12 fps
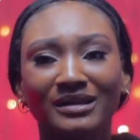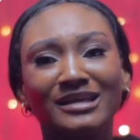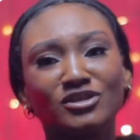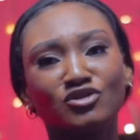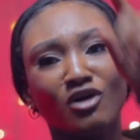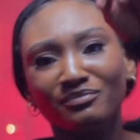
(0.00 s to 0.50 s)

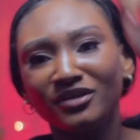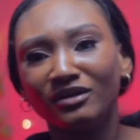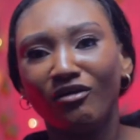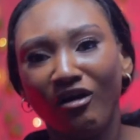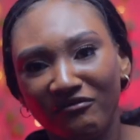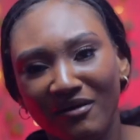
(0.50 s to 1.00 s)
There's
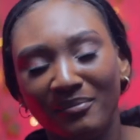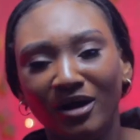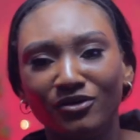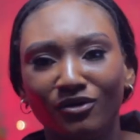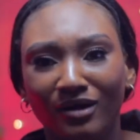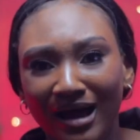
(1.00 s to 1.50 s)
something off
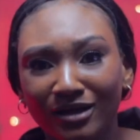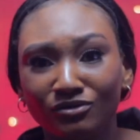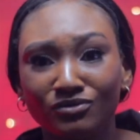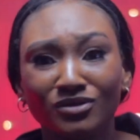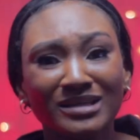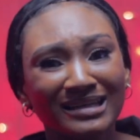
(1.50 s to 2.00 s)
about your
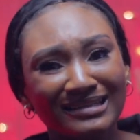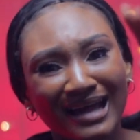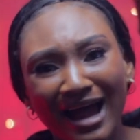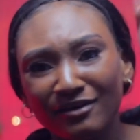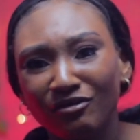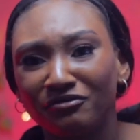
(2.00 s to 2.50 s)
candles. Those are the
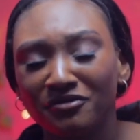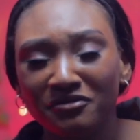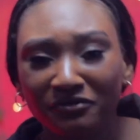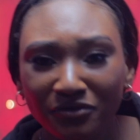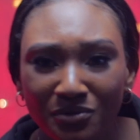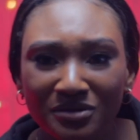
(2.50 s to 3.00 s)
kind of
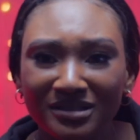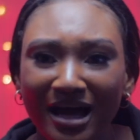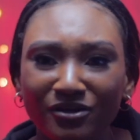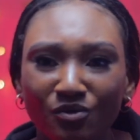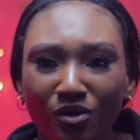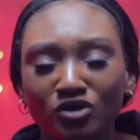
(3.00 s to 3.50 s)
reviews
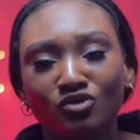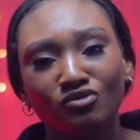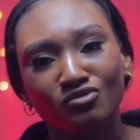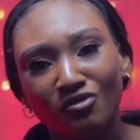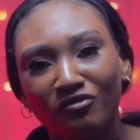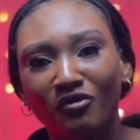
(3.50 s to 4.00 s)
that you want to
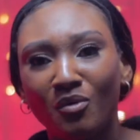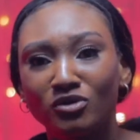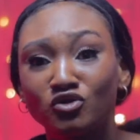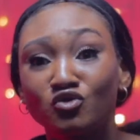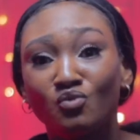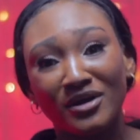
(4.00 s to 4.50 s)
look
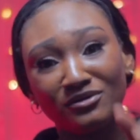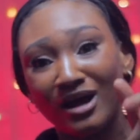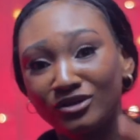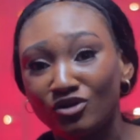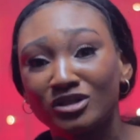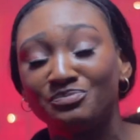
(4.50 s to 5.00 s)
forward to when you
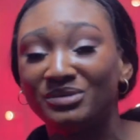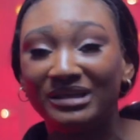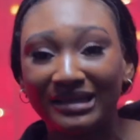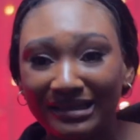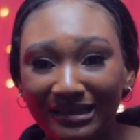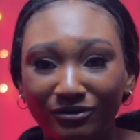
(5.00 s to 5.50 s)
are just
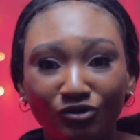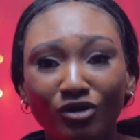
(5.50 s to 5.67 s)
beginning.